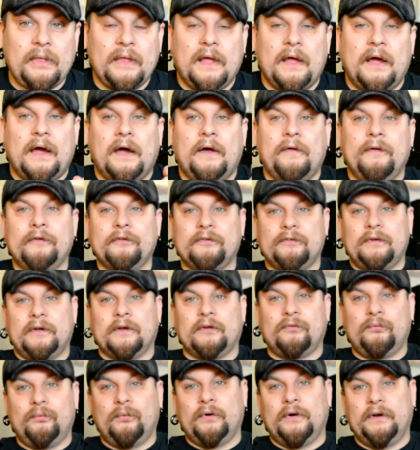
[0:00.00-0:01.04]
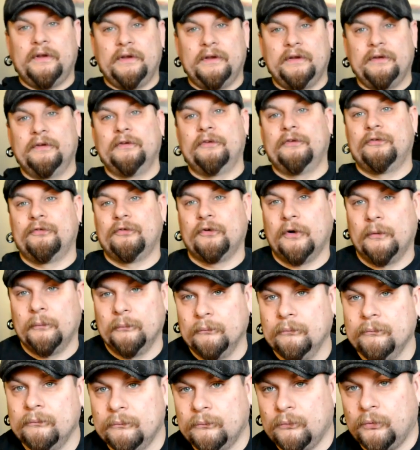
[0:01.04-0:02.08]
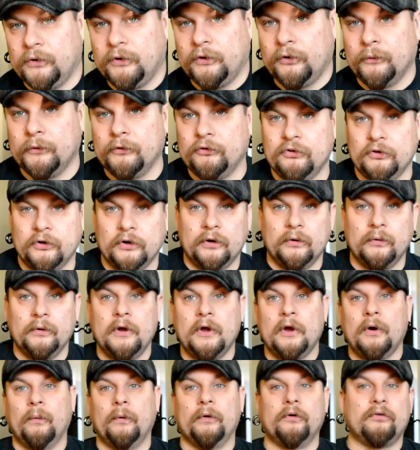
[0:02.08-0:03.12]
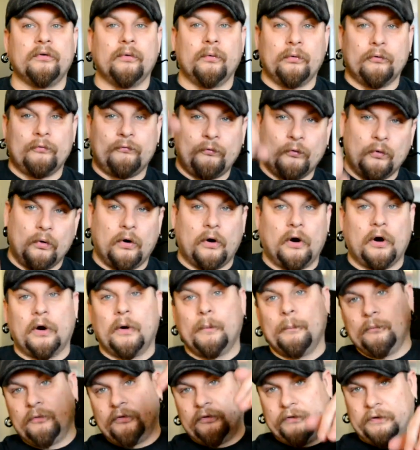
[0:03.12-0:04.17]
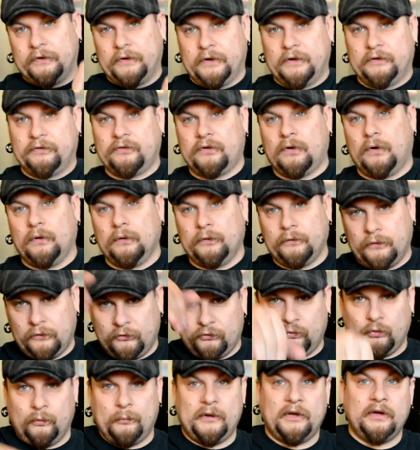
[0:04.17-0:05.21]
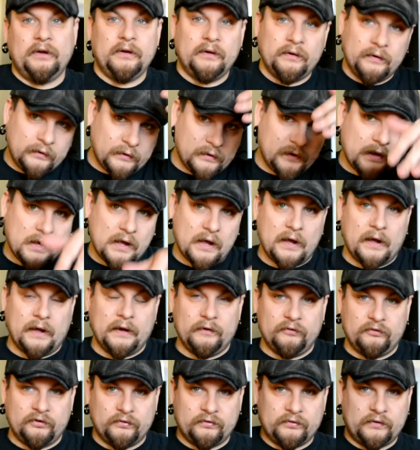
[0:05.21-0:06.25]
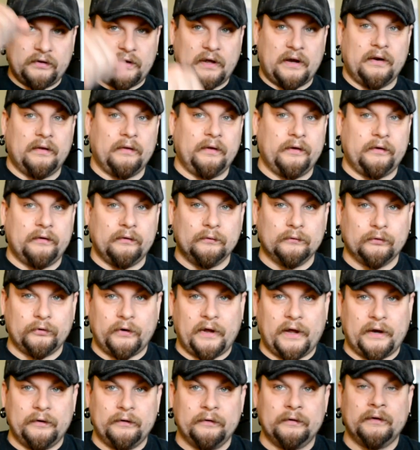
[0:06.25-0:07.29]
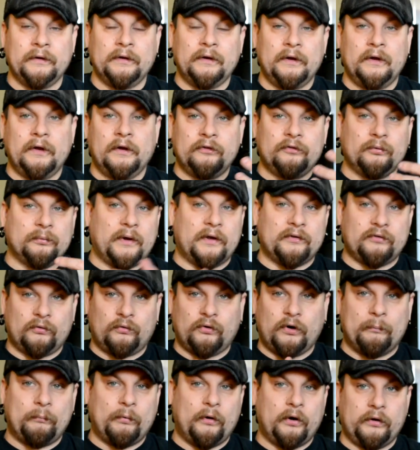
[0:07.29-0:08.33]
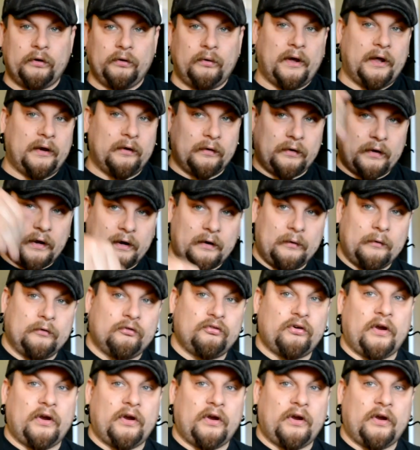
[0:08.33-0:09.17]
This next one is from we do in judo. We show the full arms. It's called the swimming. It's just kind of like you learn how to, someone has a grip on you, how to kind of